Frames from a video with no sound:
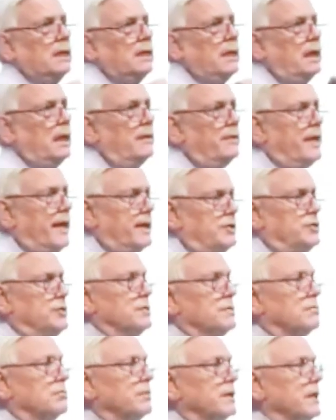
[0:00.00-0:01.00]
and that's
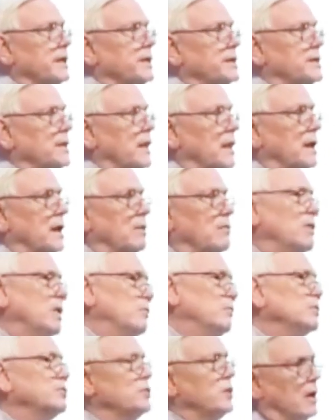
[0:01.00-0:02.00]
really,
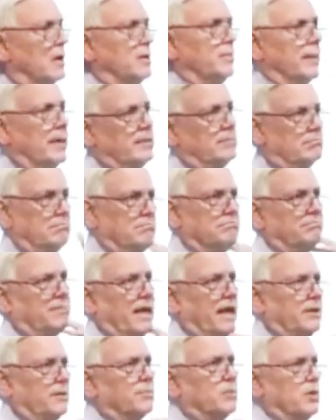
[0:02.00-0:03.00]
well, we'll talk about
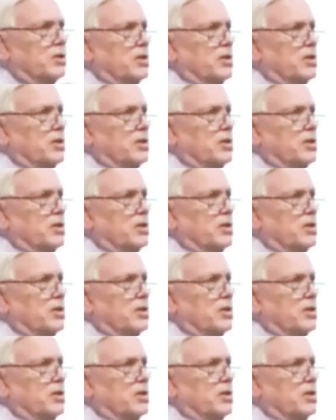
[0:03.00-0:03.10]
that in more